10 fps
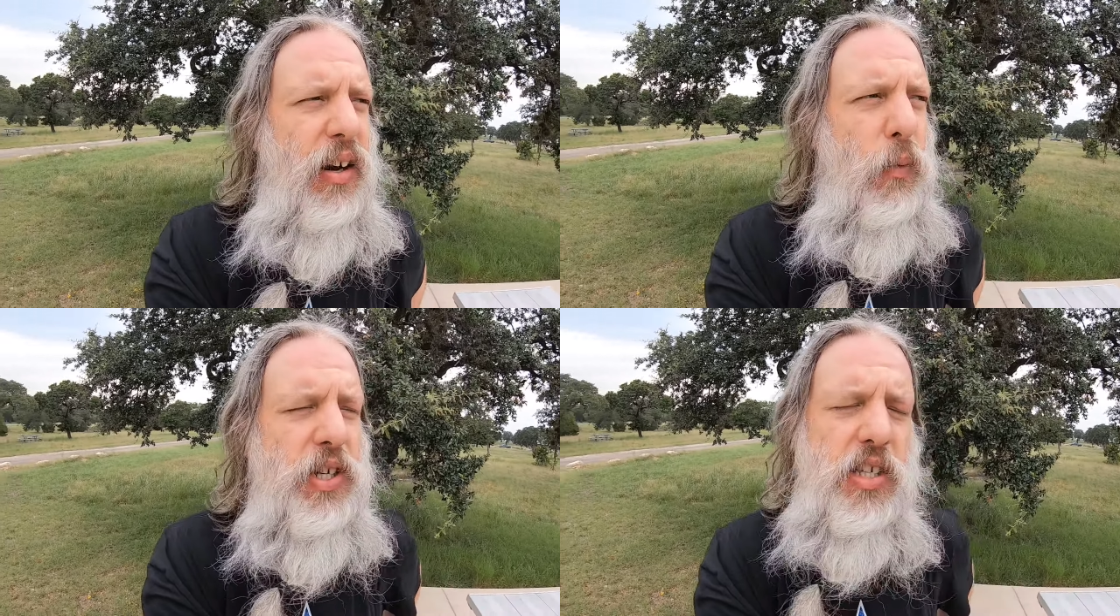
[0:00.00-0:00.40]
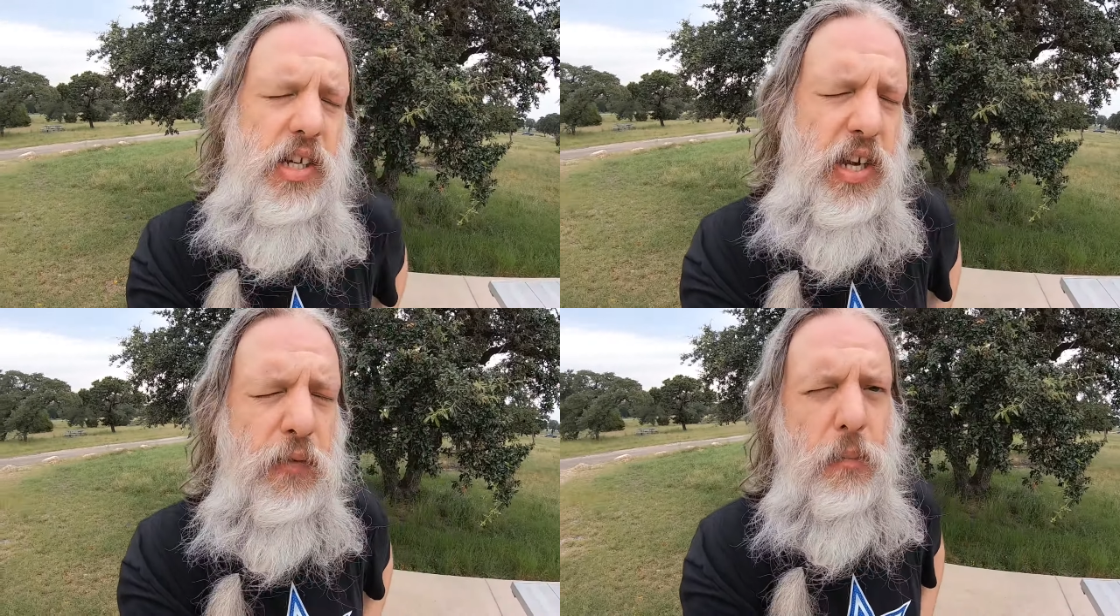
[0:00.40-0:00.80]
which is a
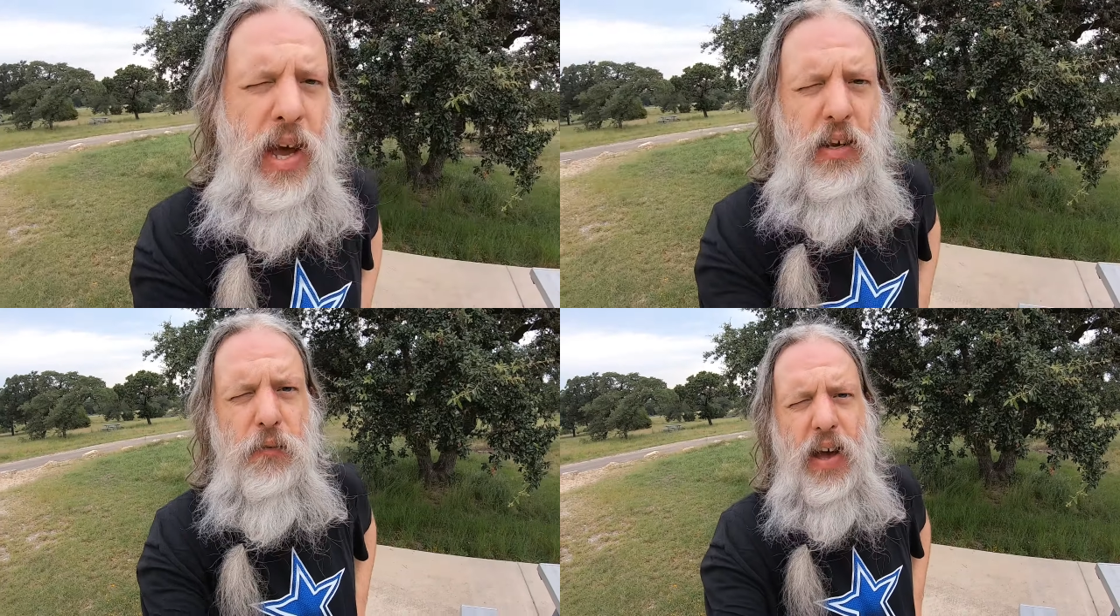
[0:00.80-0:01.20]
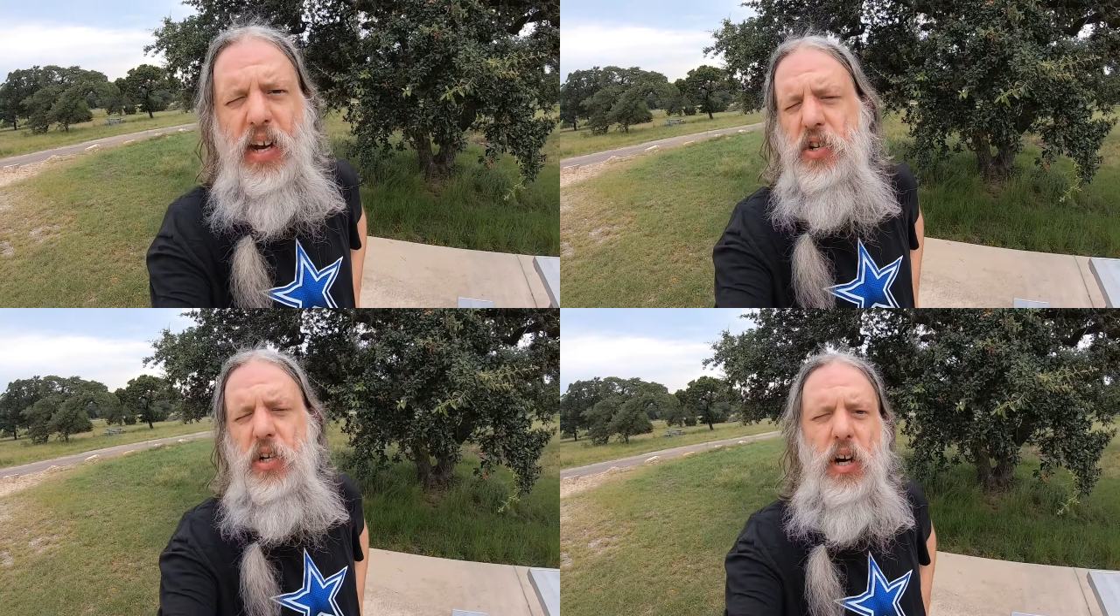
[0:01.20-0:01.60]
different
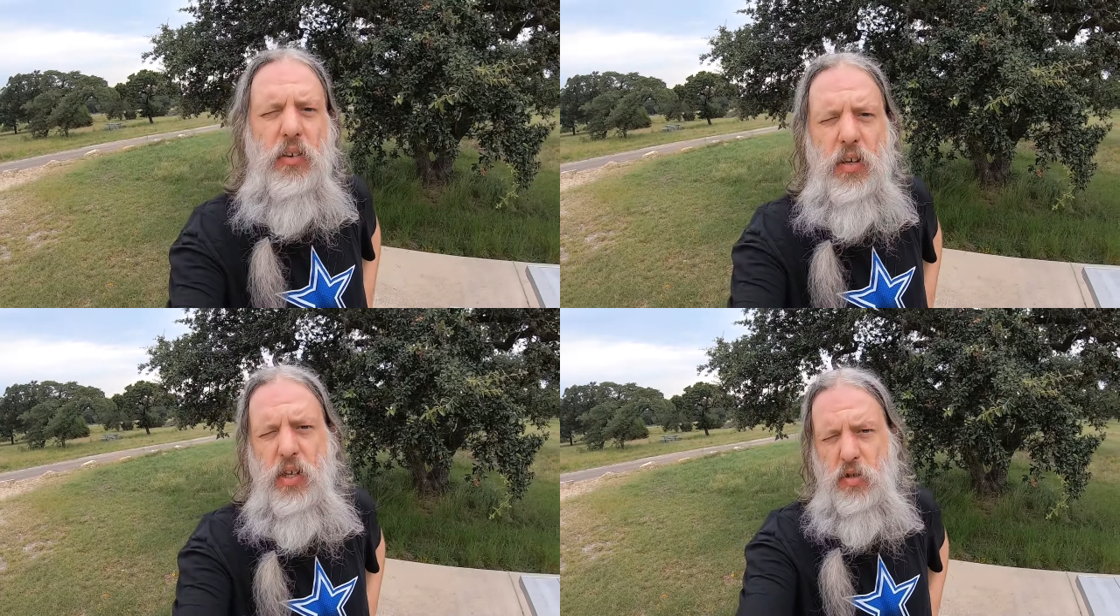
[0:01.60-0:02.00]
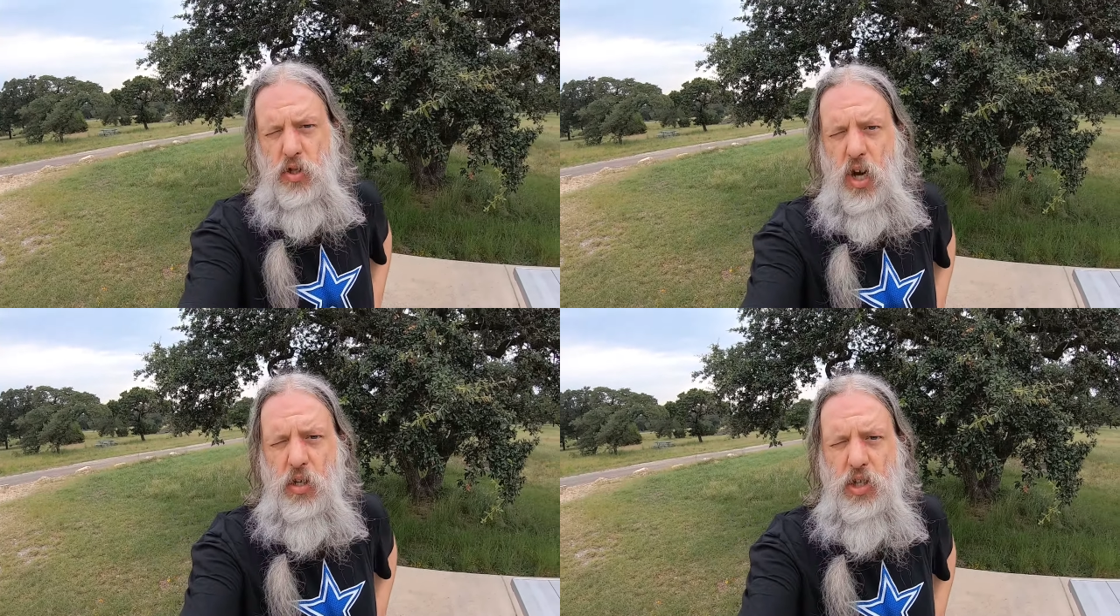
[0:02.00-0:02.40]
manufacturer other than
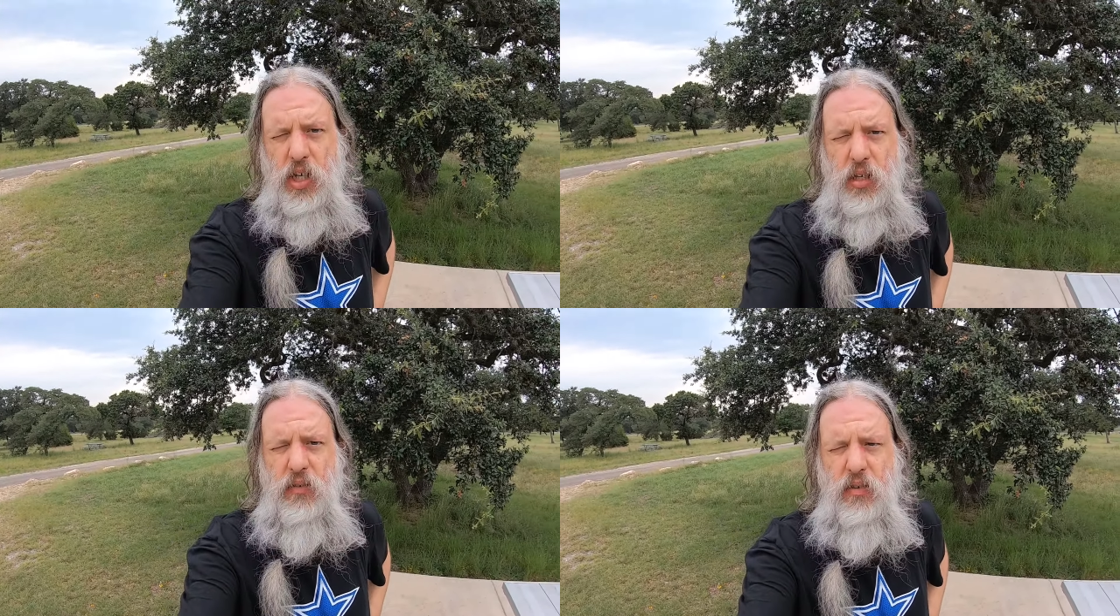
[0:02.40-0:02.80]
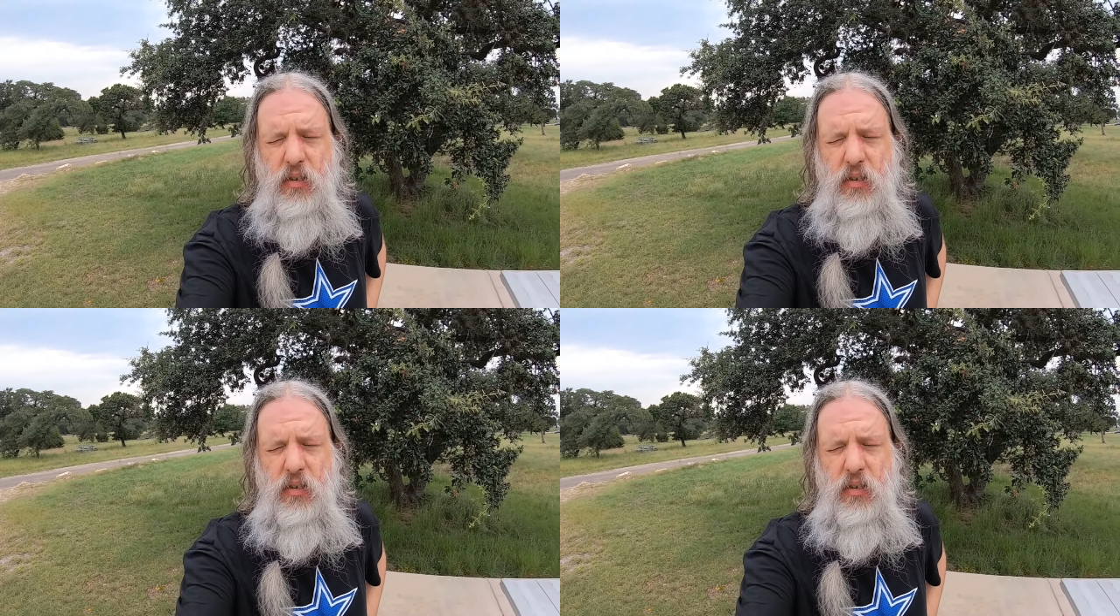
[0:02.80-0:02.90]
Zongshin